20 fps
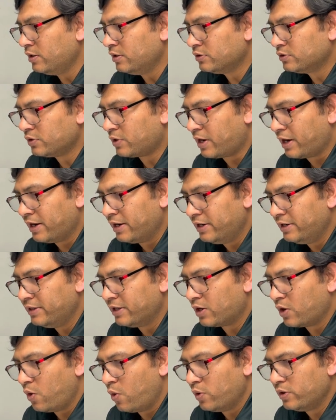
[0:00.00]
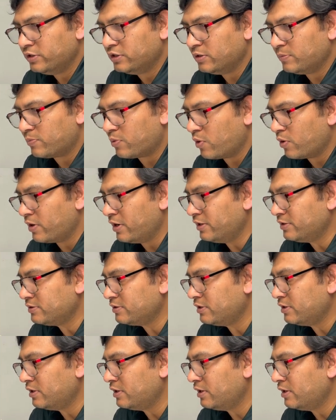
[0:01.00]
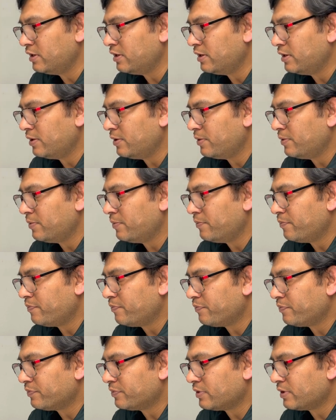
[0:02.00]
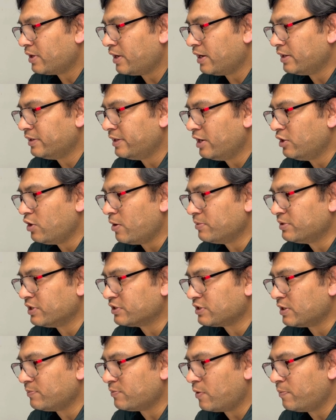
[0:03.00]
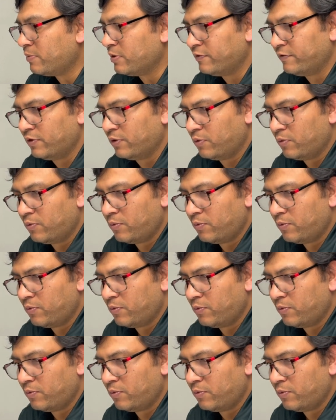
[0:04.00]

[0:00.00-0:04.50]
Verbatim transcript: So, currently the code is in progress and then you have a section for preview.